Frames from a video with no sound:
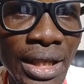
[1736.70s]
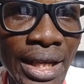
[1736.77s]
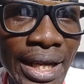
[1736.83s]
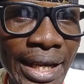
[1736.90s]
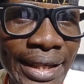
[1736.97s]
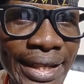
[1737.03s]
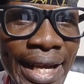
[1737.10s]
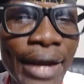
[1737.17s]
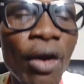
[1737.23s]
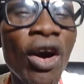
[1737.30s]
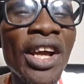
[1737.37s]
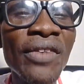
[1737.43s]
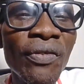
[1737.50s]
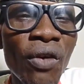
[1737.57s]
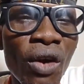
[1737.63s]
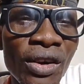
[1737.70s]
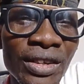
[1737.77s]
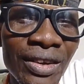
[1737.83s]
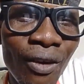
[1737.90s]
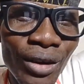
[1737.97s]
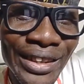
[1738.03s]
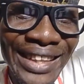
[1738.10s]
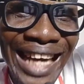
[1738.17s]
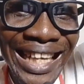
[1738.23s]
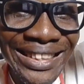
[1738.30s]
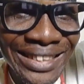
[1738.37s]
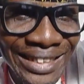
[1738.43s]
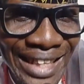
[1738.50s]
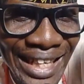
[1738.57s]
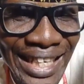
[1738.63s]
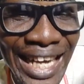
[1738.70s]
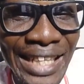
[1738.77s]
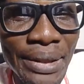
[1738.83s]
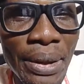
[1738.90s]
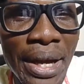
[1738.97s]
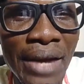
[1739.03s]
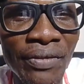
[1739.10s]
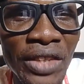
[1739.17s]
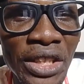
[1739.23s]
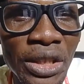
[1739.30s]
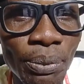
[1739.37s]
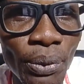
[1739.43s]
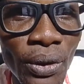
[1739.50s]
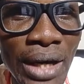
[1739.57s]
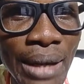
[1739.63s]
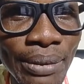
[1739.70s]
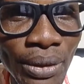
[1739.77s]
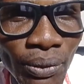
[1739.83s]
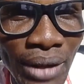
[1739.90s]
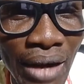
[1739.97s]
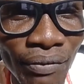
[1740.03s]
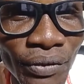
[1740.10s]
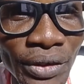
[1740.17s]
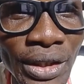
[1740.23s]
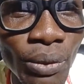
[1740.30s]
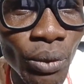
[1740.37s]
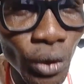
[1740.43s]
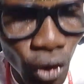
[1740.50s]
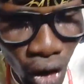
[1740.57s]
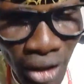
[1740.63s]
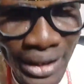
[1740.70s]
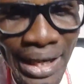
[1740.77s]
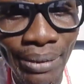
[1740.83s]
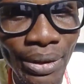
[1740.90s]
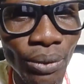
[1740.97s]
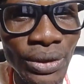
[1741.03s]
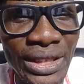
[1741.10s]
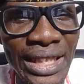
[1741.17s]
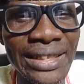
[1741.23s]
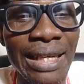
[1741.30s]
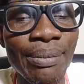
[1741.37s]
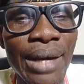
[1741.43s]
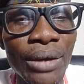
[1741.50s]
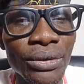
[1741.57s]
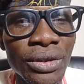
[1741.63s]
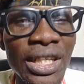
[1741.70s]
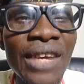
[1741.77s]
a day, or even on that day that they were having the program, they will lock them, they will chase them out.